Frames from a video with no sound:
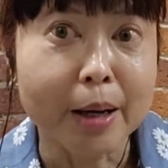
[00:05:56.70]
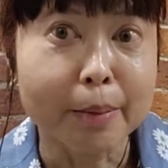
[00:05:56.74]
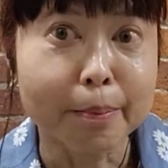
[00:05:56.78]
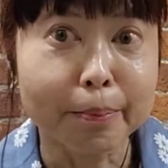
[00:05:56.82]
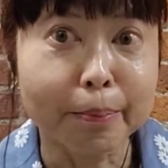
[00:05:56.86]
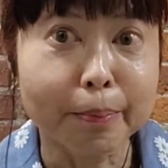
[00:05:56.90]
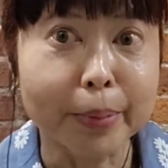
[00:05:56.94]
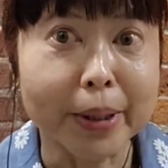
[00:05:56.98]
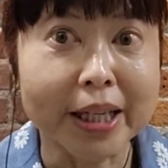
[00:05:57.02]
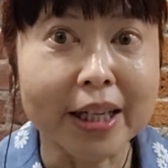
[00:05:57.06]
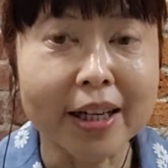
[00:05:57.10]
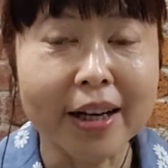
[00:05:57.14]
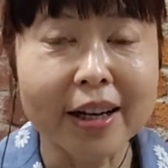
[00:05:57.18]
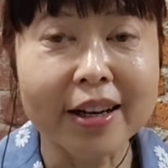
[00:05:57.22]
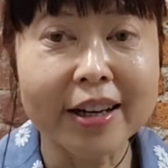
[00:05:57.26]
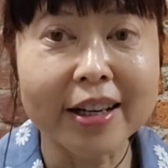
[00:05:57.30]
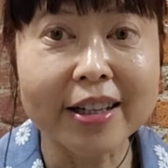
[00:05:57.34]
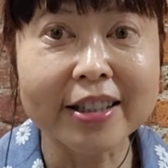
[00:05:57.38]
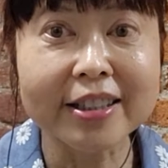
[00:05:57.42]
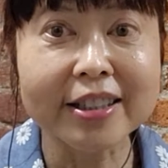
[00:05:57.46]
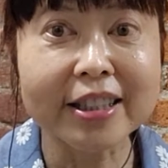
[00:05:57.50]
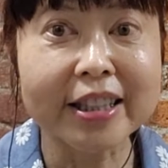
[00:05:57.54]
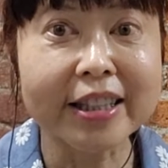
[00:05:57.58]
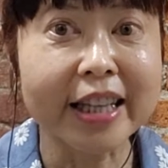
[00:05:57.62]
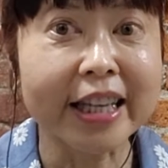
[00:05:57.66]

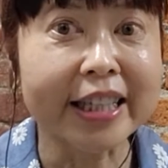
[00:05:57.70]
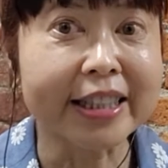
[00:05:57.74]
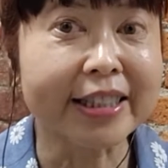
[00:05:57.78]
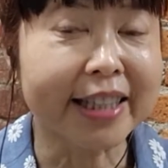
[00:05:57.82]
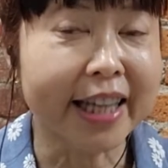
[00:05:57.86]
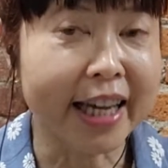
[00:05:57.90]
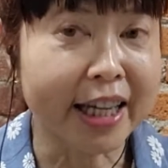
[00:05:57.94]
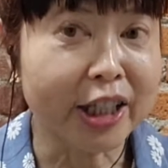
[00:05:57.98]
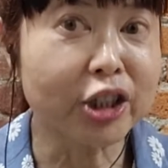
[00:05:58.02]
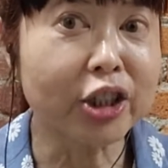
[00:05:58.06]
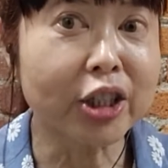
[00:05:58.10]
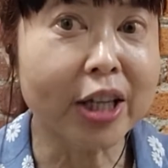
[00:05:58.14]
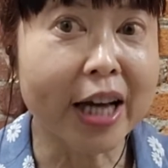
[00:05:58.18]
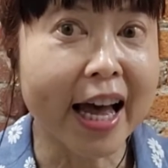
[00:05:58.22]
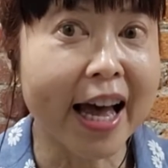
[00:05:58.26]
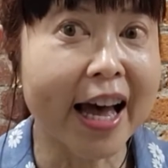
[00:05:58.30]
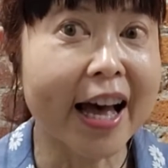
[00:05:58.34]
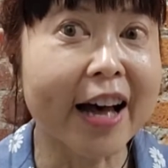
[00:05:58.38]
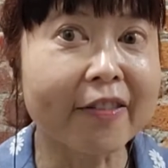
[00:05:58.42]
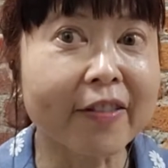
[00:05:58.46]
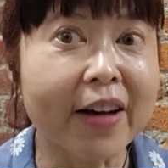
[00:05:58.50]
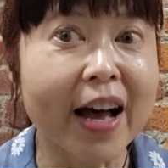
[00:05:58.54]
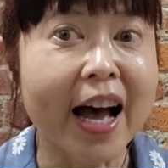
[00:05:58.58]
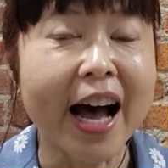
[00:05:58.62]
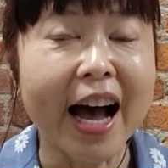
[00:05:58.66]
because they tend to
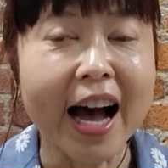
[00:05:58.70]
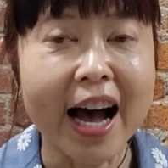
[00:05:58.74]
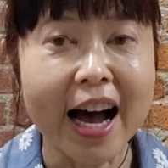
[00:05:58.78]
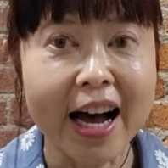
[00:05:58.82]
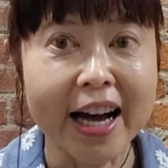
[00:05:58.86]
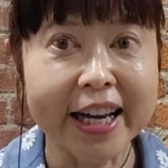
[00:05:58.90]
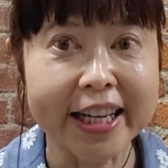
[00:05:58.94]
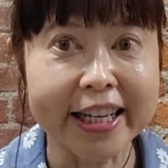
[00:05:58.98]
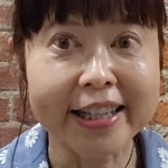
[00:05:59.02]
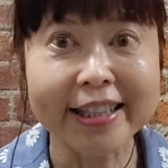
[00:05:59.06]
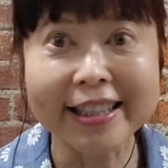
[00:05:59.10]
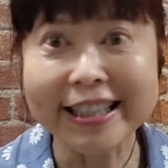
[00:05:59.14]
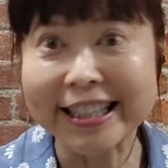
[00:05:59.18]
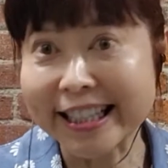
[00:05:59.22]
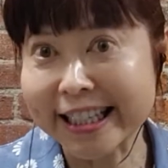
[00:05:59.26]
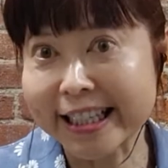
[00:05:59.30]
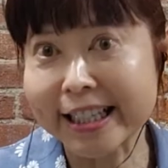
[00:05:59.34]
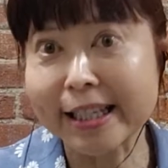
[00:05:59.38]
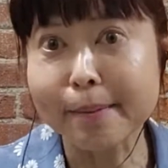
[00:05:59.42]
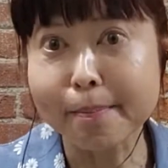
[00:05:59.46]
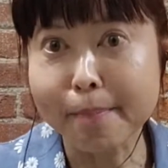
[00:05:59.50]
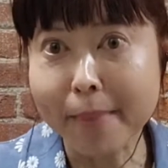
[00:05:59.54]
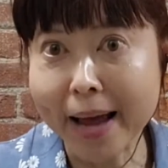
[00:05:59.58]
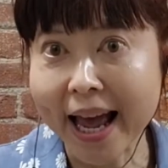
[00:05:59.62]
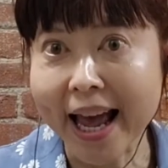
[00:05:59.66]
have higher
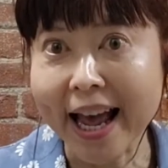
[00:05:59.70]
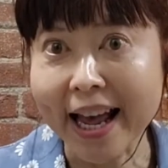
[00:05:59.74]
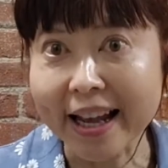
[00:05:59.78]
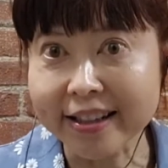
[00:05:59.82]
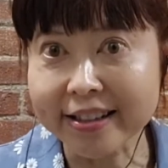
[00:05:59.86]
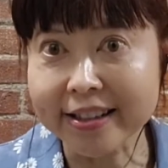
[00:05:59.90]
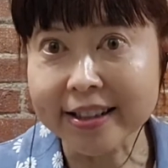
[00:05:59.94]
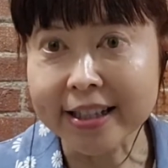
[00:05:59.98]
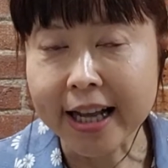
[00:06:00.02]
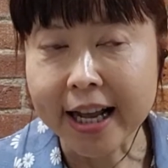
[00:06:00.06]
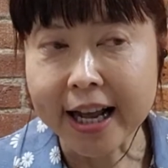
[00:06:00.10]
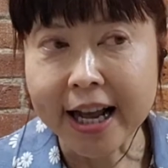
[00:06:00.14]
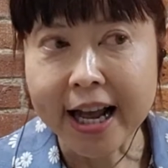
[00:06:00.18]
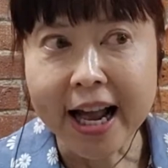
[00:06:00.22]
lean mass.